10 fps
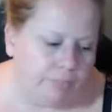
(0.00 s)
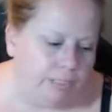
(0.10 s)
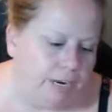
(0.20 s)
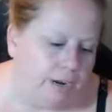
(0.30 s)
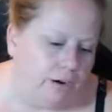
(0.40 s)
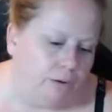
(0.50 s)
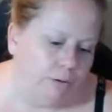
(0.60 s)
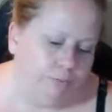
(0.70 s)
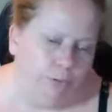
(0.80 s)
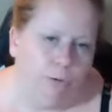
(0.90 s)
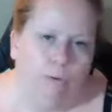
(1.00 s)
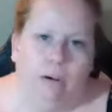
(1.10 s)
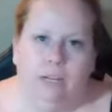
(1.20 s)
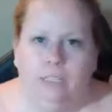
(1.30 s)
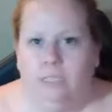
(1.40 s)
Now, if you are
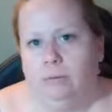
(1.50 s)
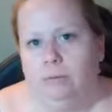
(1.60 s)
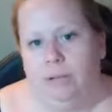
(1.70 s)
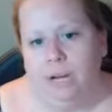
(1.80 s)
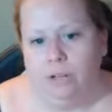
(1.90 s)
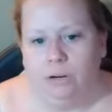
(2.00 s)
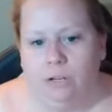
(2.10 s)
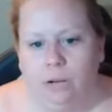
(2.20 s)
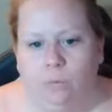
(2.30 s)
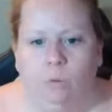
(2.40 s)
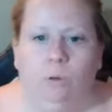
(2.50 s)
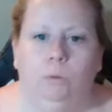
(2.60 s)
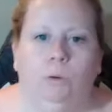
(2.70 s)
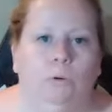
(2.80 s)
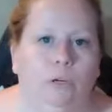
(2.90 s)
in of the other like
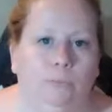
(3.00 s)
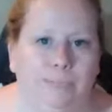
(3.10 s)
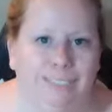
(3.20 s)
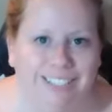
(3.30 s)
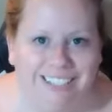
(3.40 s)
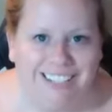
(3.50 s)
woo-woo groups,